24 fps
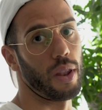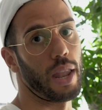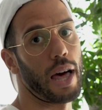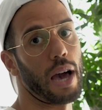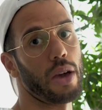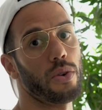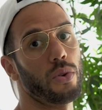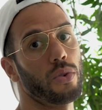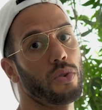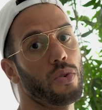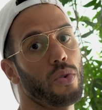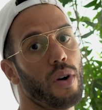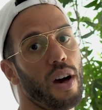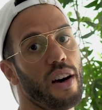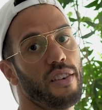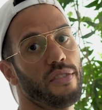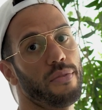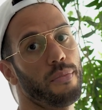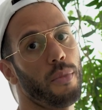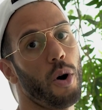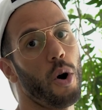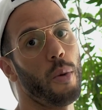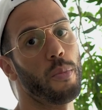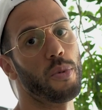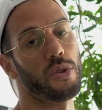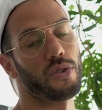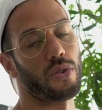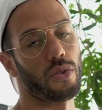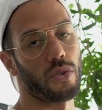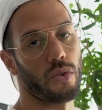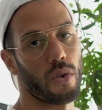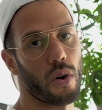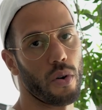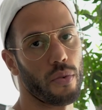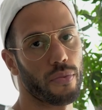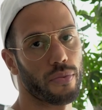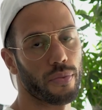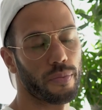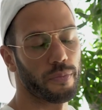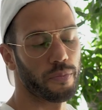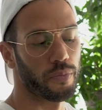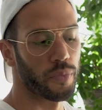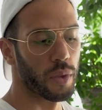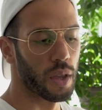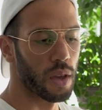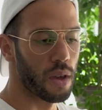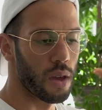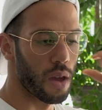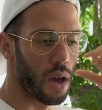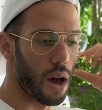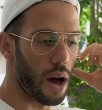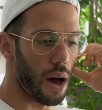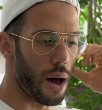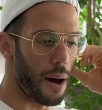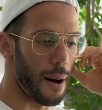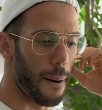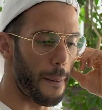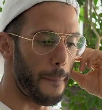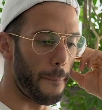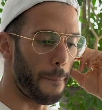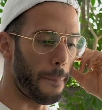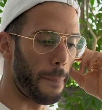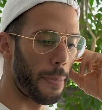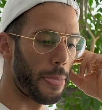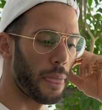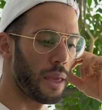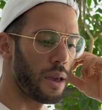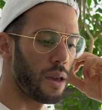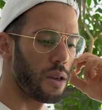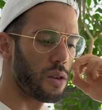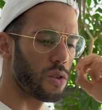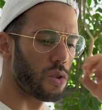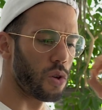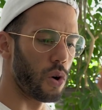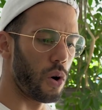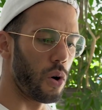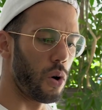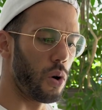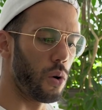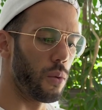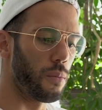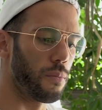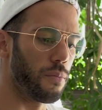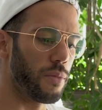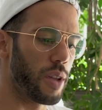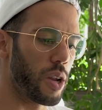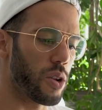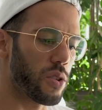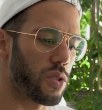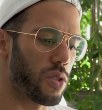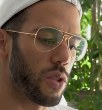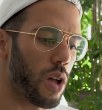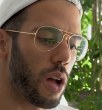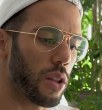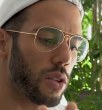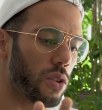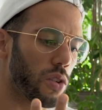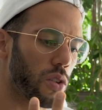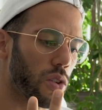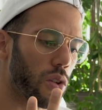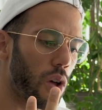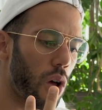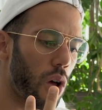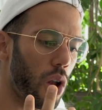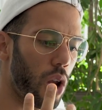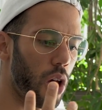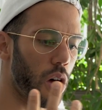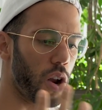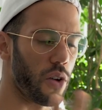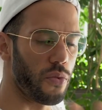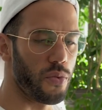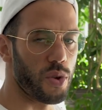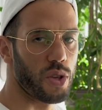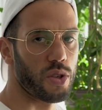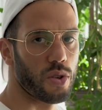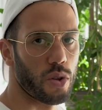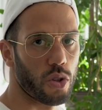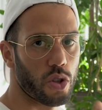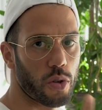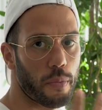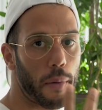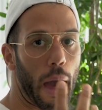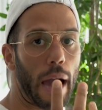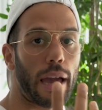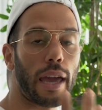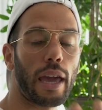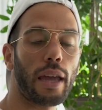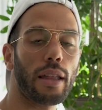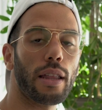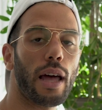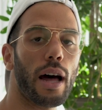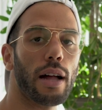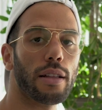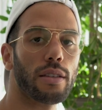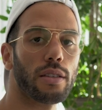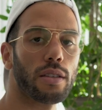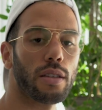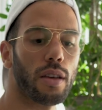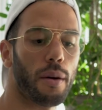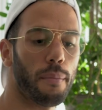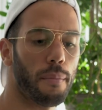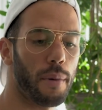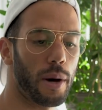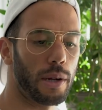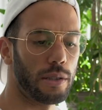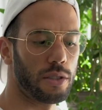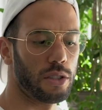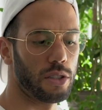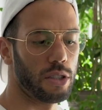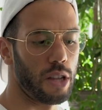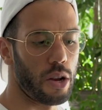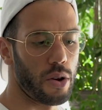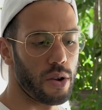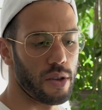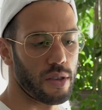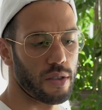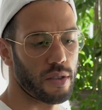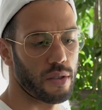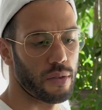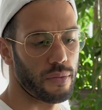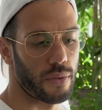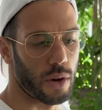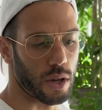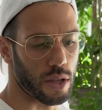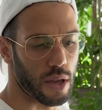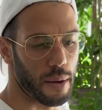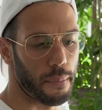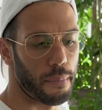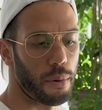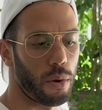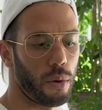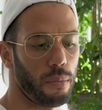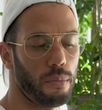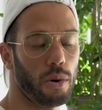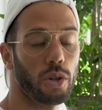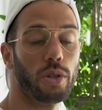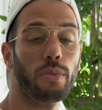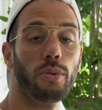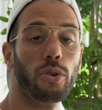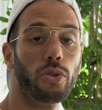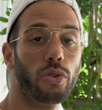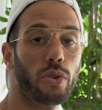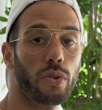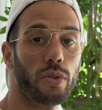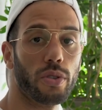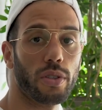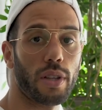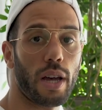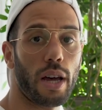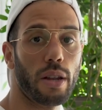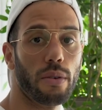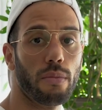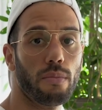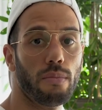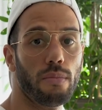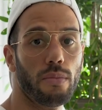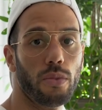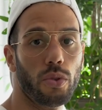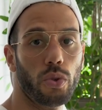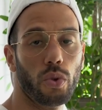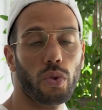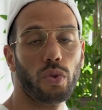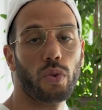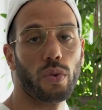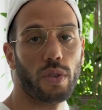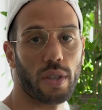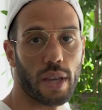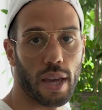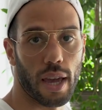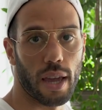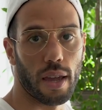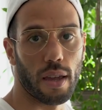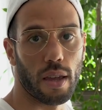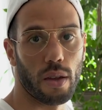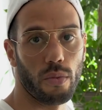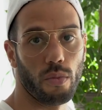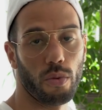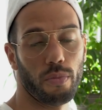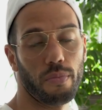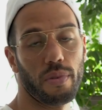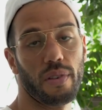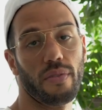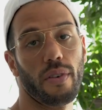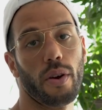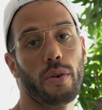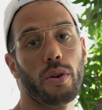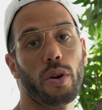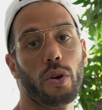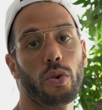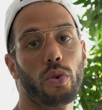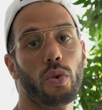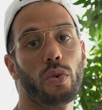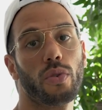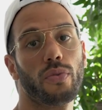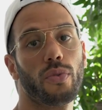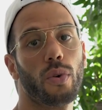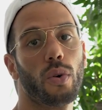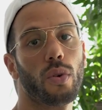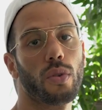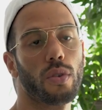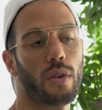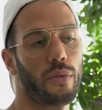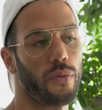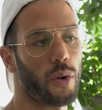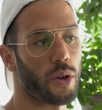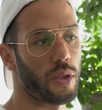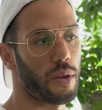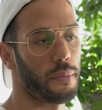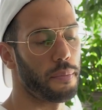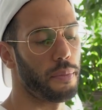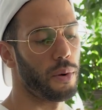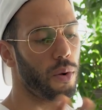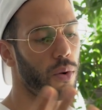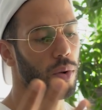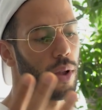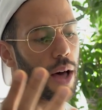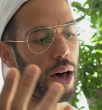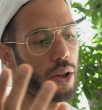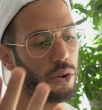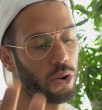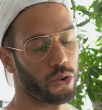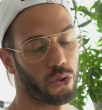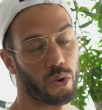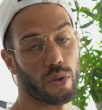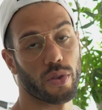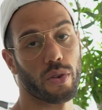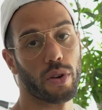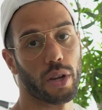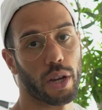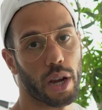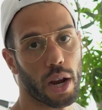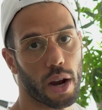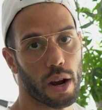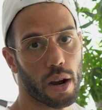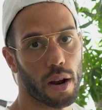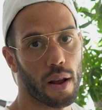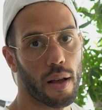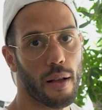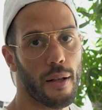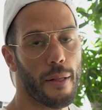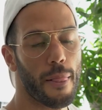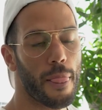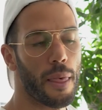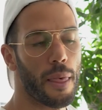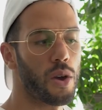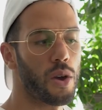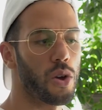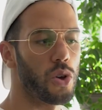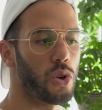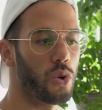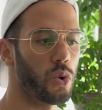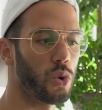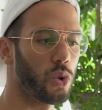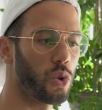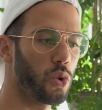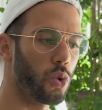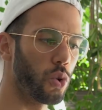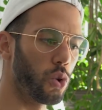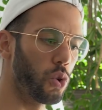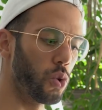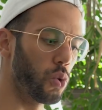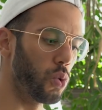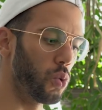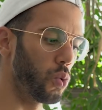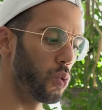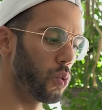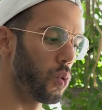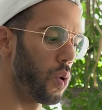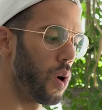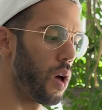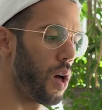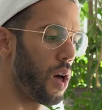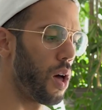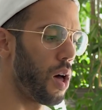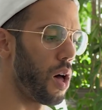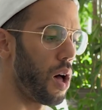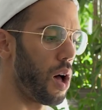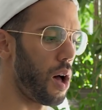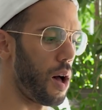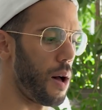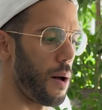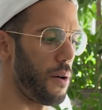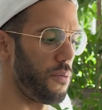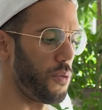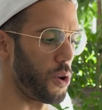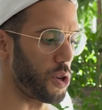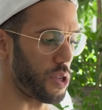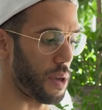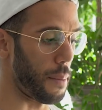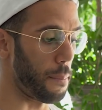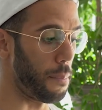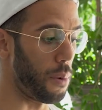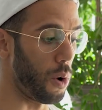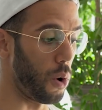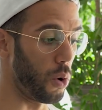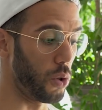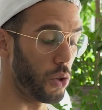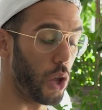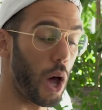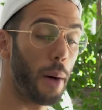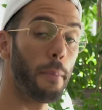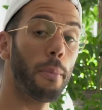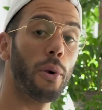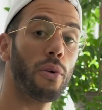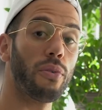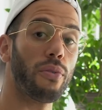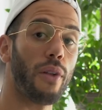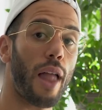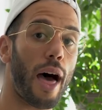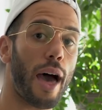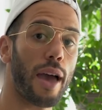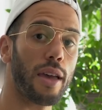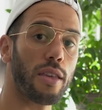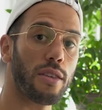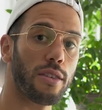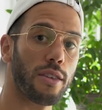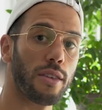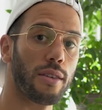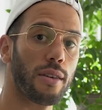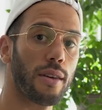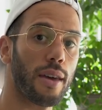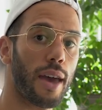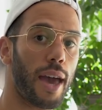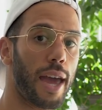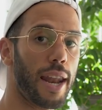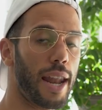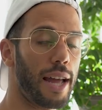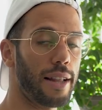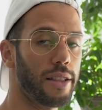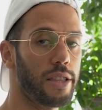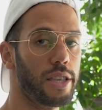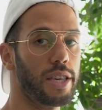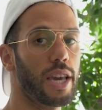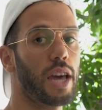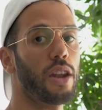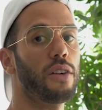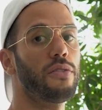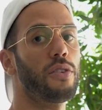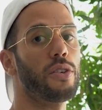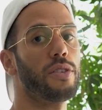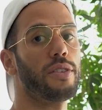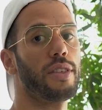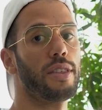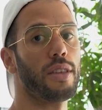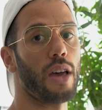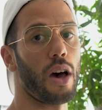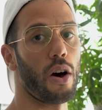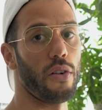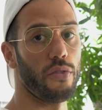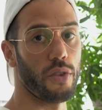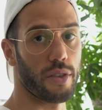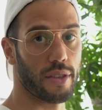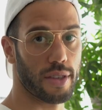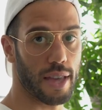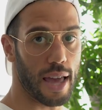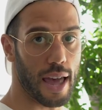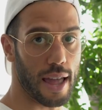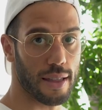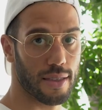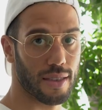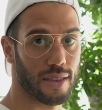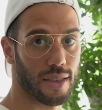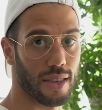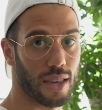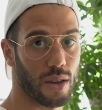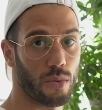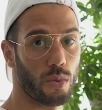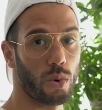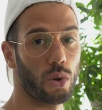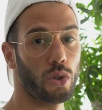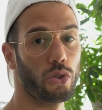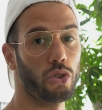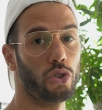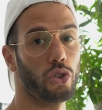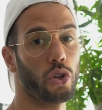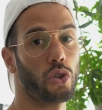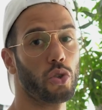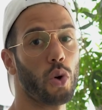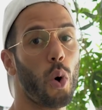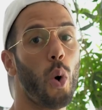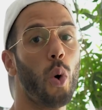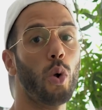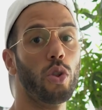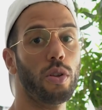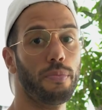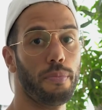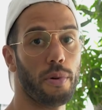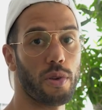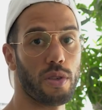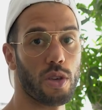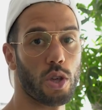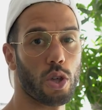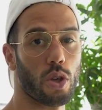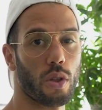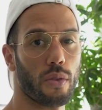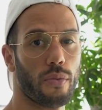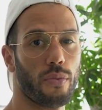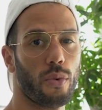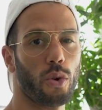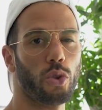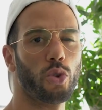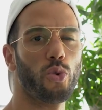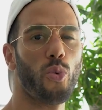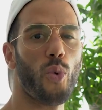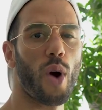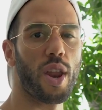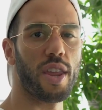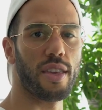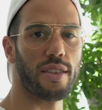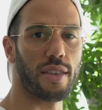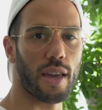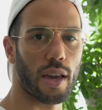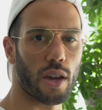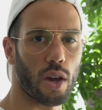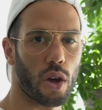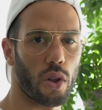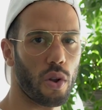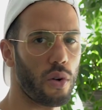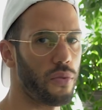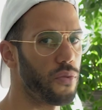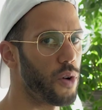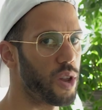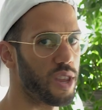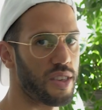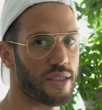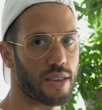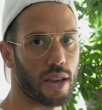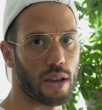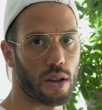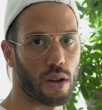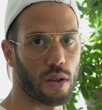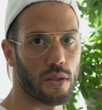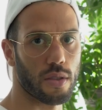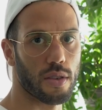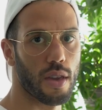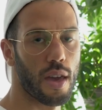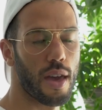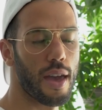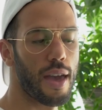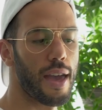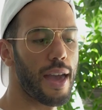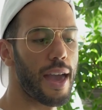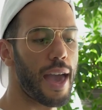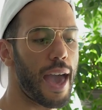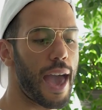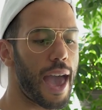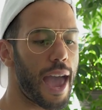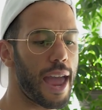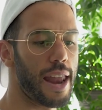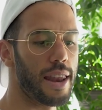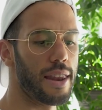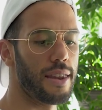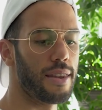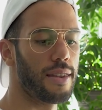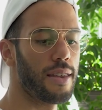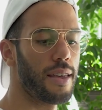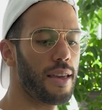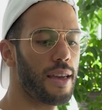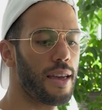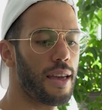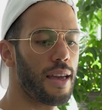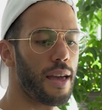allow you to have more muscle growth. So there's not a lot of research backing that, but there is, for example, bodybuilders that used to say it would be very useful. So for example, Arnold Schwarzenegger used to do, for example, dumbbell flies, and at the end of a set, he would just hold the position for 20 seconds or 30 seconds. And